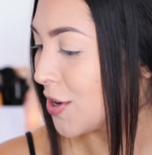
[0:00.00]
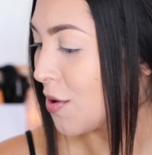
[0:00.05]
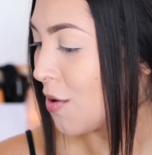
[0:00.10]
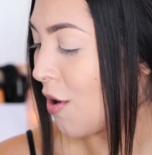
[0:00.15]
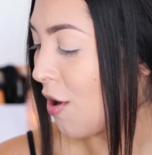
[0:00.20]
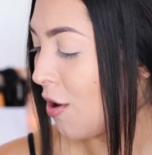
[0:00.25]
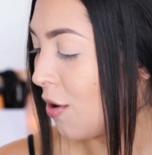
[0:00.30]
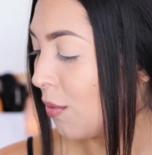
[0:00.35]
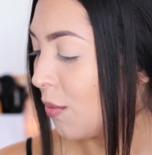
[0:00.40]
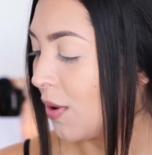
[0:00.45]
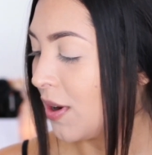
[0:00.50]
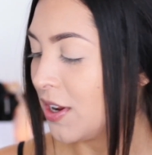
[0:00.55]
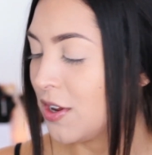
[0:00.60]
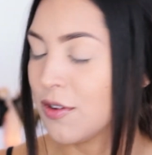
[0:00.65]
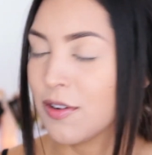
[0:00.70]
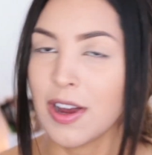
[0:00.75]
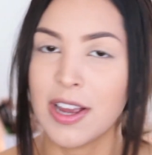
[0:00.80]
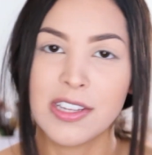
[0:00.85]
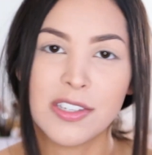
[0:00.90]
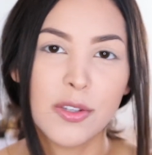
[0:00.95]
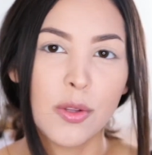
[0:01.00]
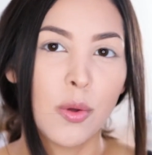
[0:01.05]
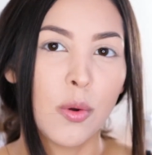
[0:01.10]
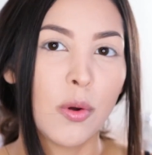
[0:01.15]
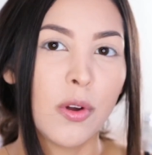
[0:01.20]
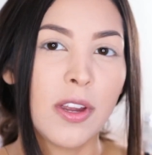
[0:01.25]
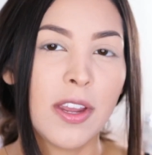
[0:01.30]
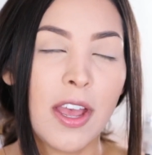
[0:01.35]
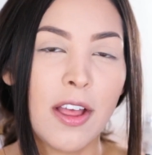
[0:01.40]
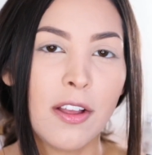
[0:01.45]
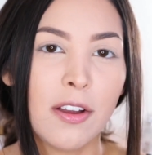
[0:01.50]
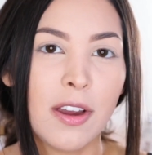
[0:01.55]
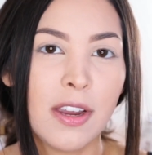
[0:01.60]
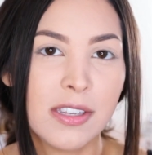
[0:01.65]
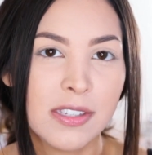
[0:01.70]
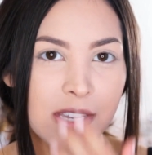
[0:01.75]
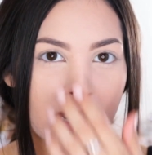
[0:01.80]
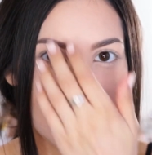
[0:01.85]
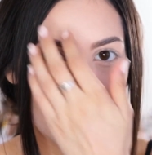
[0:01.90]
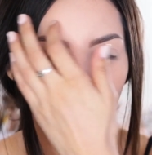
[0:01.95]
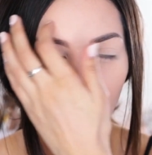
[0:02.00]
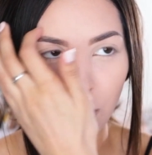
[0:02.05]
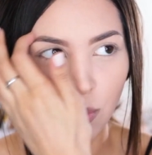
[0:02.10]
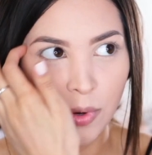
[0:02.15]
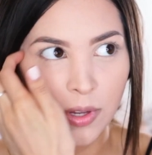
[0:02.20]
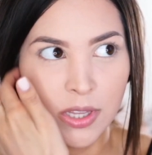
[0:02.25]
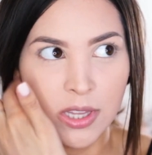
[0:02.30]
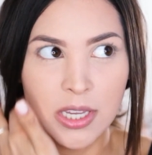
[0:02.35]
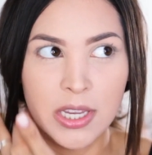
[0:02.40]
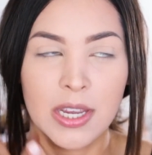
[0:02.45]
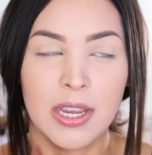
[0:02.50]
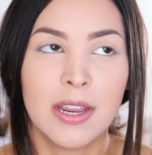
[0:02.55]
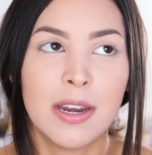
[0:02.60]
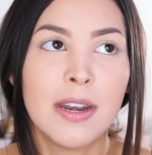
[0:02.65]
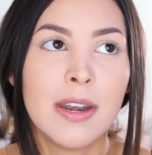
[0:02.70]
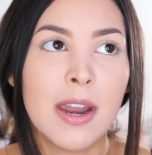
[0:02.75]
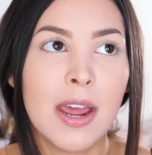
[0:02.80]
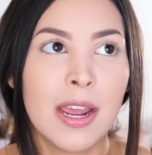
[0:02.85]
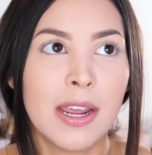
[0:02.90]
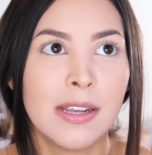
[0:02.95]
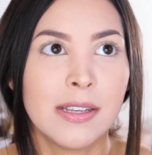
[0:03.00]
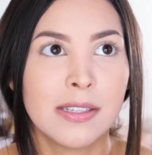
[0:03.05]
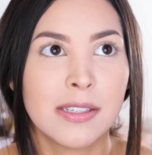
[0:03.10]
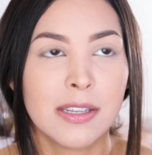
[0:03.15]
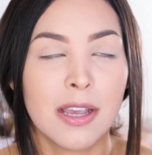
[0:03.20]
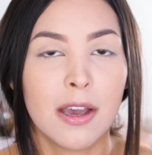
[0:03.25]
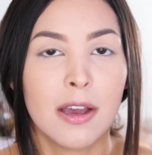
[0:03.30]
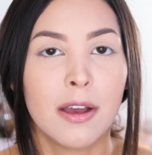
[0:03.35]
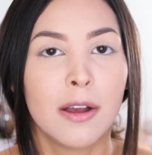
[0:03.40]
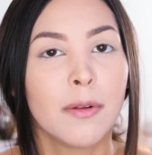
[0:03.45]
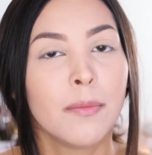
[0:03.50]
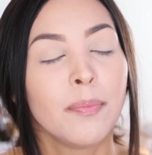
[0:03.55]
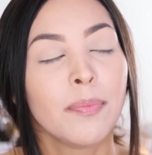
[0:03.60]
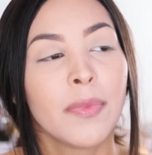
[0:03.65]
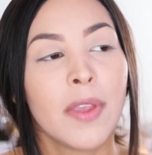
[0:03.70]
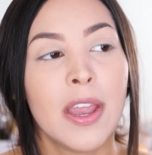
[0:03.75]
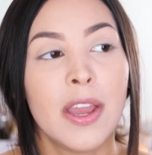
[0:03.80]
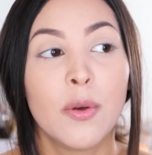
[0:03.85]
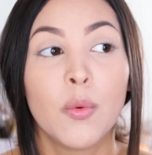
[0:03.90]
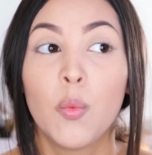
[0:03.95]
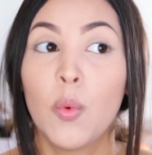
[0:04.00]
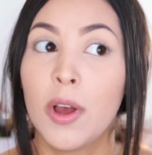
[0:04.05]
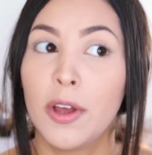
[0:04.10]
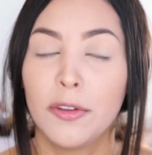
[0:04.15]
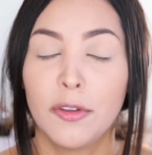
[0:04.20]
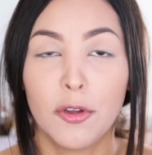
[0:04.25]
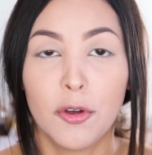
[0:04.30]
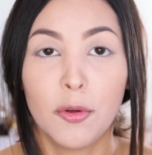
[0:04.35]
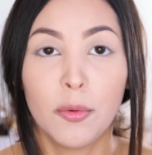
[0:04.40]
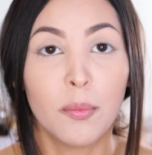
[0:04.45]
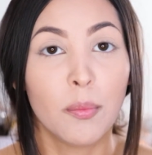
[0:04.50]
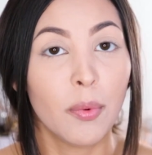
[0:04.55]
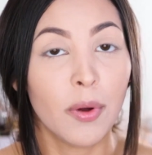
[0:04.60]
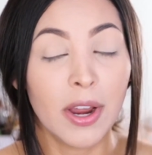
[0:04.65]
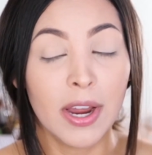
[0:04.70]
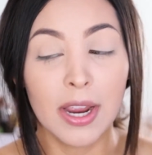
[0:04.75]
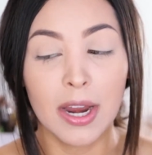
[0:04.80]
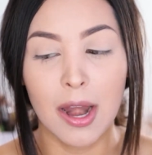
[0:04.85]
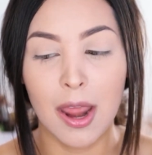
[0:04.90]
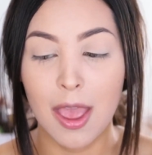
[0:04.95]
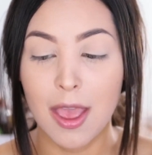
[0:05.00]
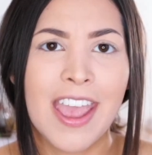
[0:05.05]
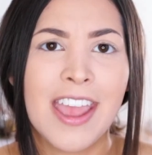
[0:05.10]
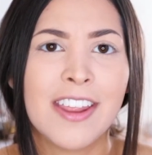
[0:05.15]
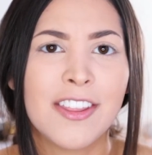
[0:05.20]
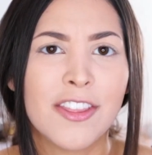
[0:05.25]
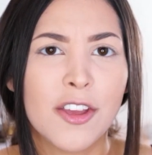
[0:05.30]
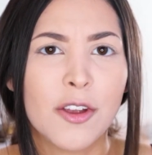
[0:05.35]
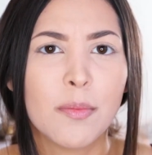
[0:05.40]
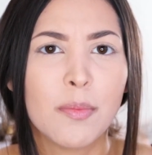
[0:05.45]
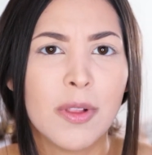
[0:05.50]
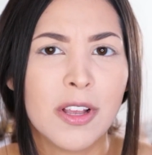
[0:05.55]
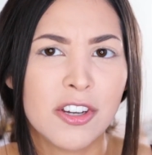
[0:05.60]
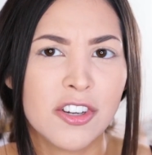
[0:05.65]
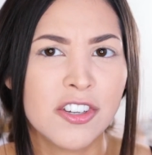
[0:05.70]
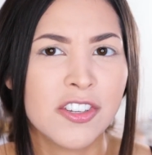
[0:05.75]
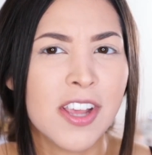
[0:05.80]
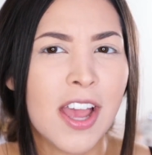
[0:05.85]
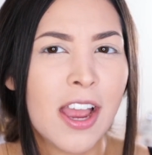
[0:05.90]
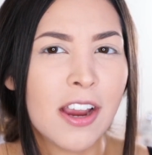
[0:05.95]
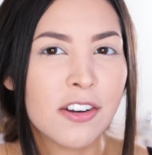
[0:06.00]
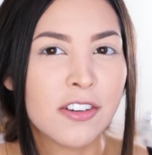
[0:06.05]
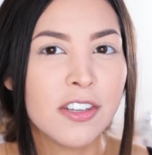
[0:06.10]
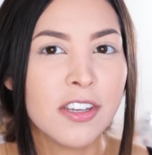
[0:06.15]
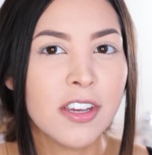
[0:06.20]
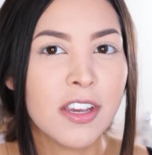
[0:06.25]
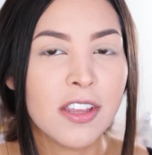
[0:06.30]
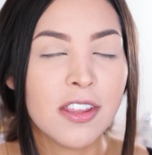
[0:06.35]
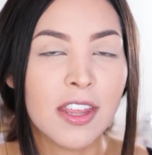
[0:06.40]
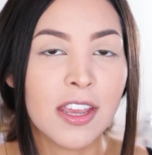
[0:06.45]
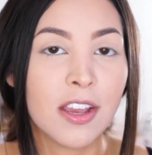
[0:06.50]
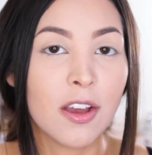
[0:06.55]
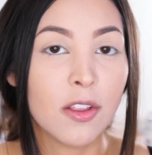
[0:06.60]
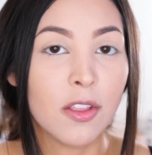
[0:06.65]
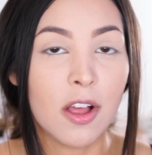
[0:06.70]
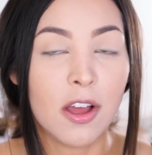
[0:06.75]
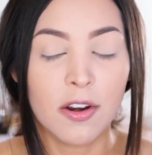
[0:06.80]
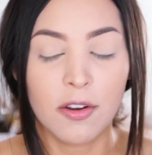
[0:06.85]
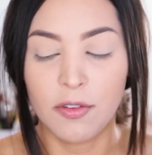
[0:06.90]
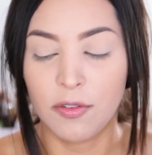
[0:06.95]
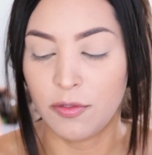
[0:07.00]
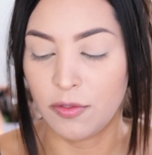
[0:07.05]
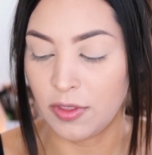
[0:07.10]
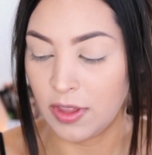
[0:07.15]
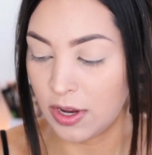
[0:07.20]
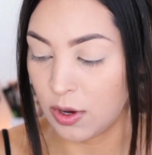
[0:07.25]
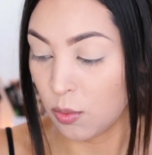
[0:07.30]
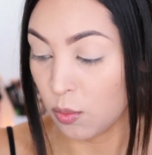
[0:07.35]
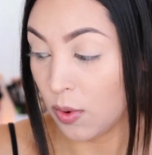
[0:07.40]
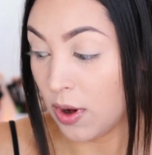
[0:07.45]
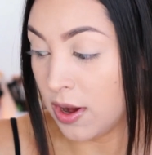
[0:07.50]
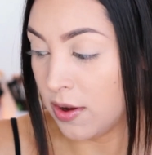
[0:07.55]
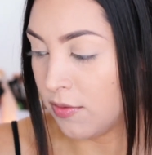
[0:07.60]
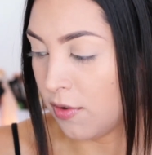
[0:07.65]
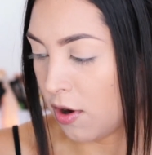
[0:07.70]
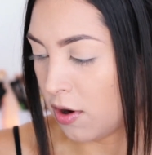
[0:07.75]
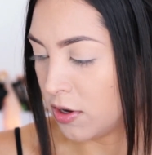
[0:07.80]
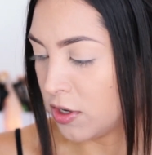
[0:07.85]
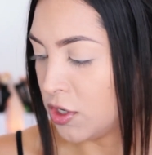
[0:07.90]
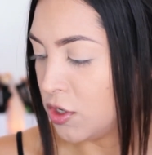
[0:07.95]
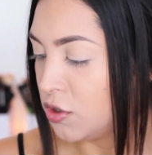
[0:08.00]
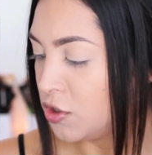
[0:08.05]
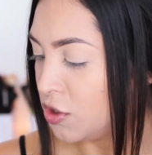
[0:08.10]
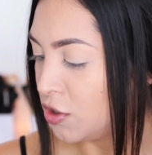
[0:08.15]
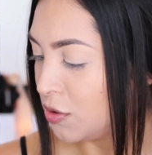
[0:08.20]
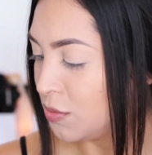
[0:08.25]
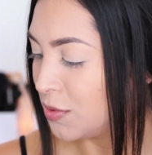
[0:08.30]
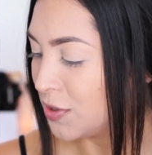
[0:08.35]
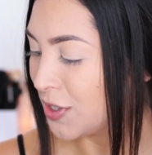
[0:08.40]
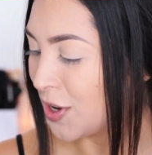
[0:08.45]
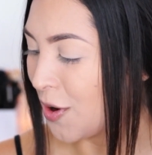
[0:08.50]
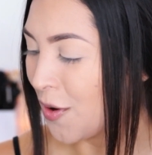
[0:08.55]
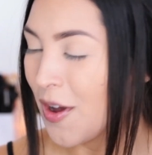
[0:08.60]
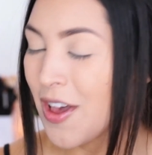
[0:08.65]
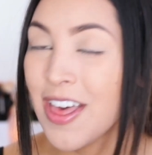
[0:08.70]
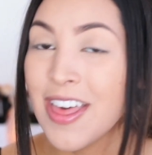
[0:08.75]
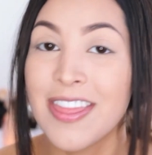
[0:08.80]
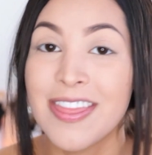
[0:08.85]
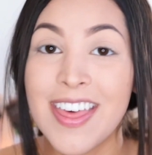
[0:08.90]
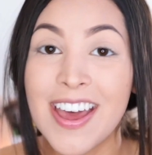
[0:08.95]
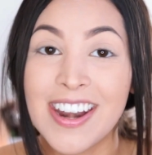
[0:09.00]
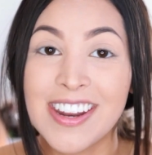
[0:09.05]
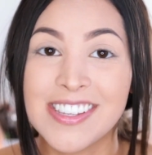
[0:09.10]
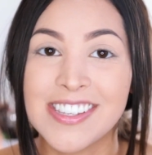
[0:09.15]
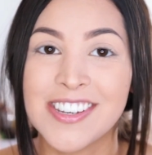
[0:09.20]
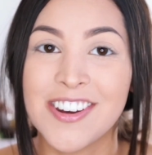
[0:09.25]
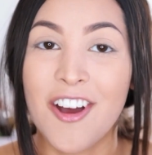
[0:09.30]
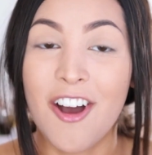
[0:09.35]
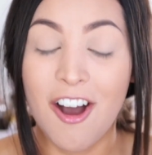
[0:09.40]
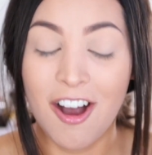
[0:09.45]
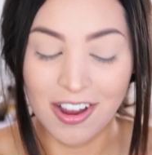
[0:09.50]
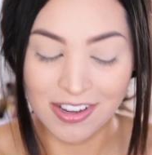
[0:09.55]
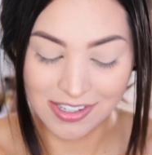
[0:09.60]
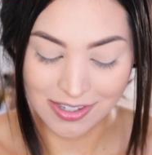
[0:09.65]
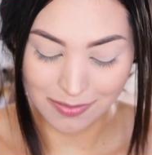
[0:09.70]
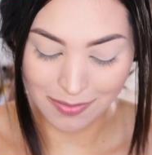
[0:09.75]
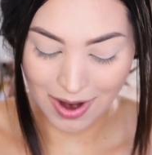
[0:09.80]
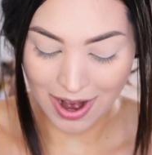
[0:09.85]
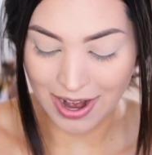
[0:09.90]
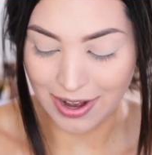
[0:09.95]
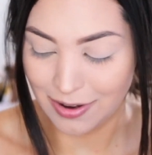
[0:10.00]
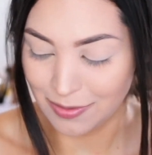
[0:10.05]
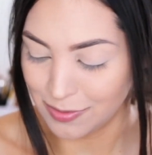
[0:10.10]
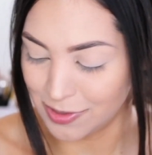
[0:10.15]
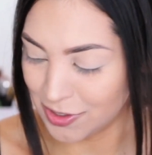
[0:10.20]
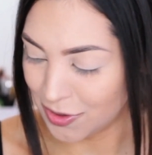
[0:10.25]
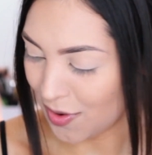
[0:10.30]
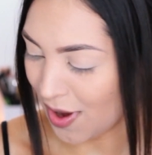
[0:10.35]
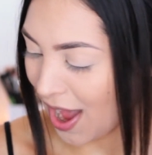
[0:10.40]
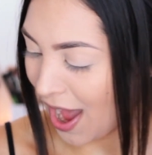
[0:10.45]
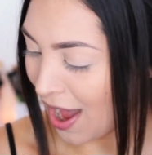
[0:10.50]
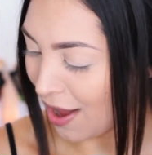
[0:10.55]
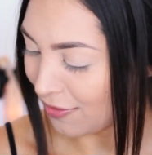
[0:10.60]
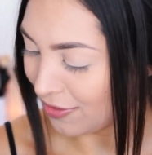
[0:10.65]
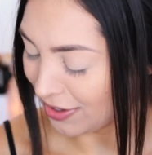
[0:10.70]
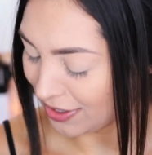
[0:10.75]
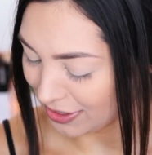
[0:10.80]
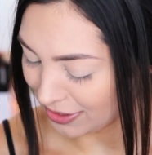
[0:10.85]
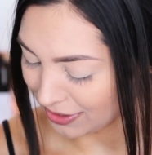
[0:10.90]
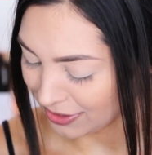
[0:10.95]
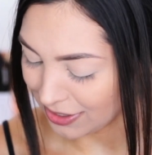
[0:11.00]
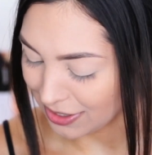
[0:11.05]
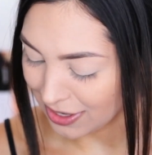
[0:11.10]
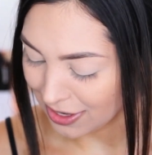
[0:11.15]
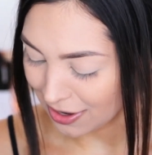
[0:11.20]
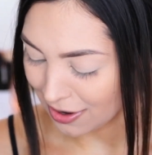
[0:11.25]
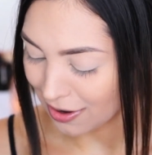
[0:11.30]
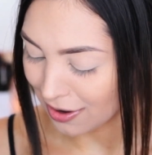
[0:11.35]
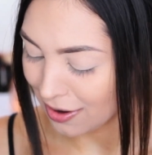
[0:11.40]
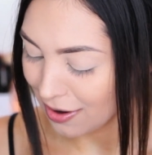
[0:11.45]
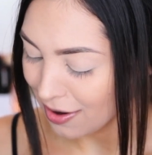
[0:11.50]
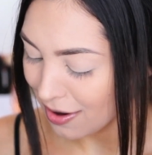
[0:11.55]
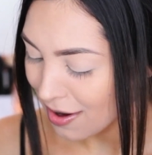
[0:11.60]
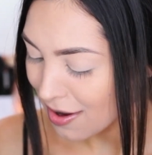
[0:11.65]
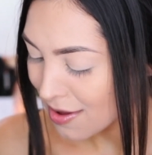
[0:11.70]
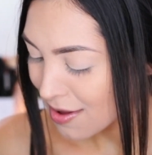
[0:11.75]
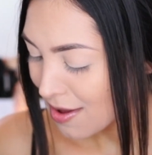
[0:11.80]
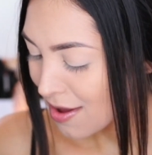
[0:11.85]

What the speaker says: So already, you guys, Laura Geller is a really nice and well-known brand, and their blushes actually get like a lot of like rave on YouTube. So that is an awesome item to have in here.